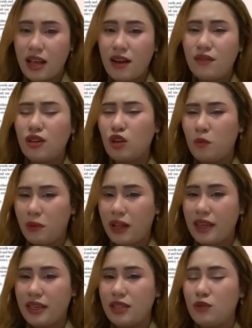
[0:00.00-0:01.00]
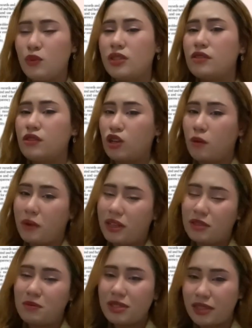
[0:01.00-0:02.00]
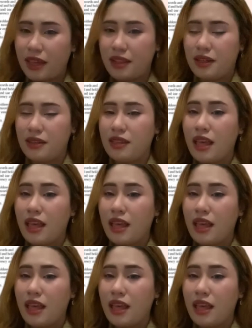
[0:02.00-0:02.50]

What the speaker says: for compliance with record management standard,